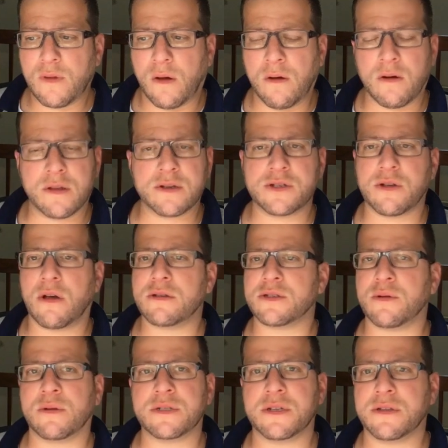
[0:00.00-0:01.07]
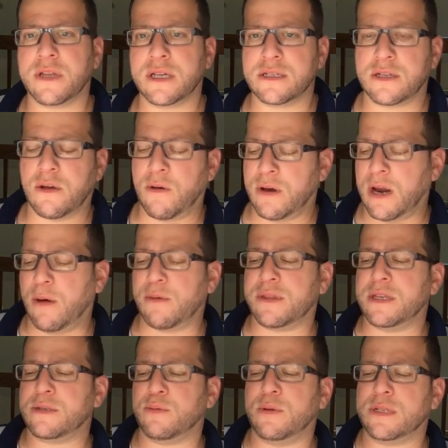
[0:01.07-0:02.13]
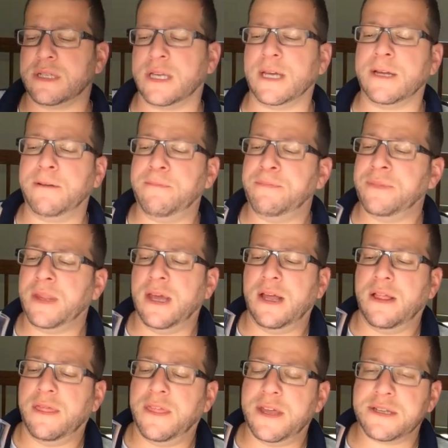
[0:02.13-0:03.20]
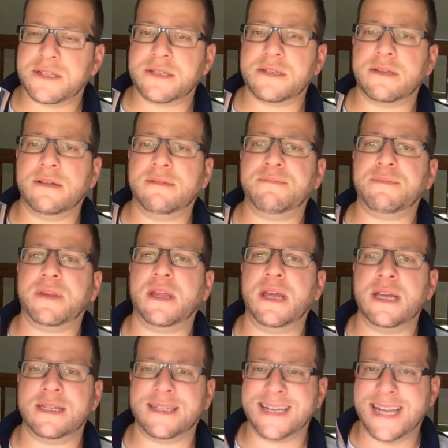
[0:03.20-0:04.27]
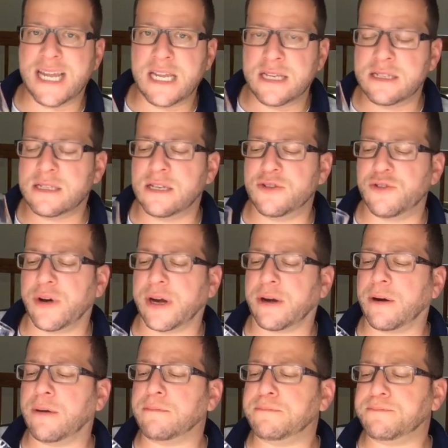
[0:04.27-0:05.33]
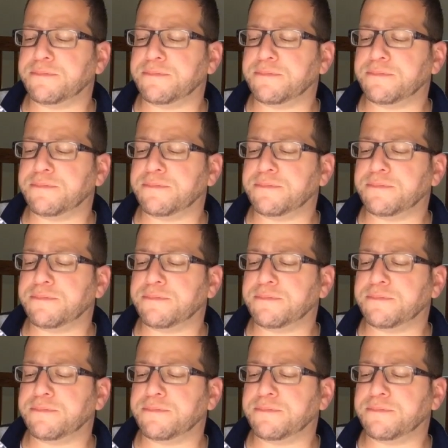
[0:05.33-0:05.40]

Oh, there's all sorts of things going on with this whiskey. This is an easy drinker.